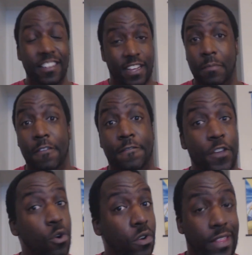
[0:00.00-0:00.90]
He's going to be
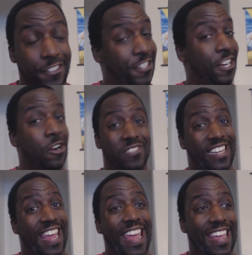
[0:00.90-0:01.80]
fueled that Shino's
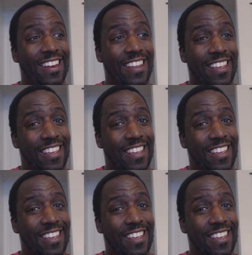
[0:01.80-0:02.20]
dead.